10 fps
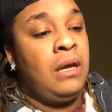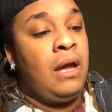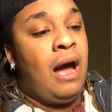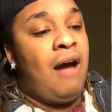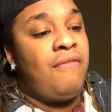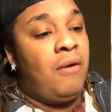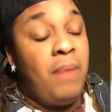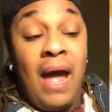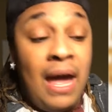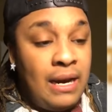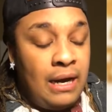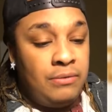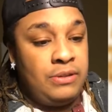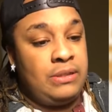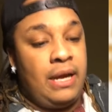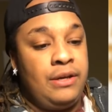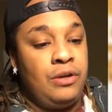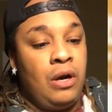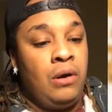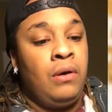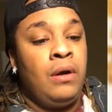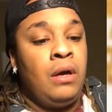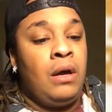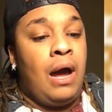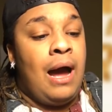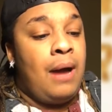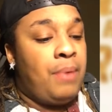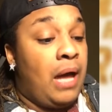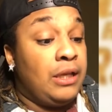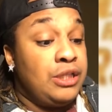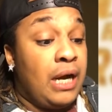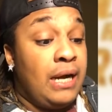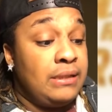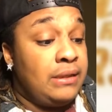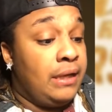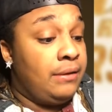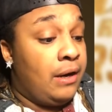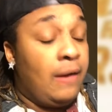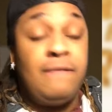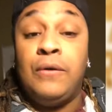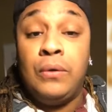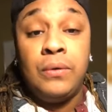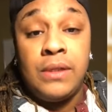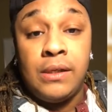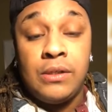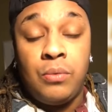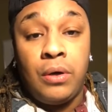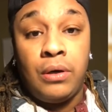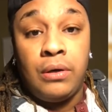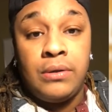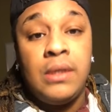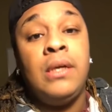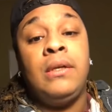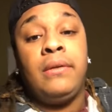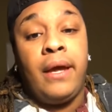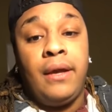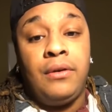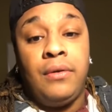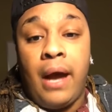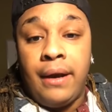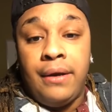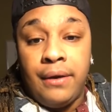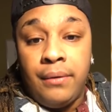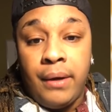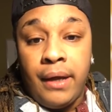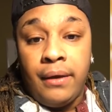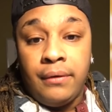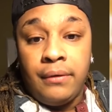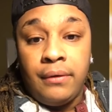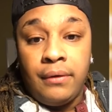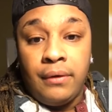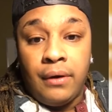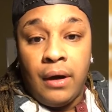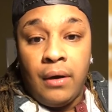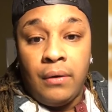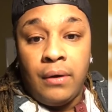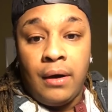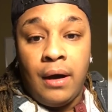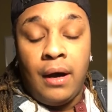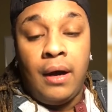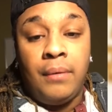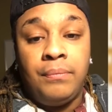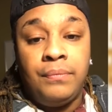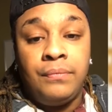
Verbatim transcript: I felt bad, and I was just like, you know, I apologize that there are fools in this world that you got to deal with, you know. Um,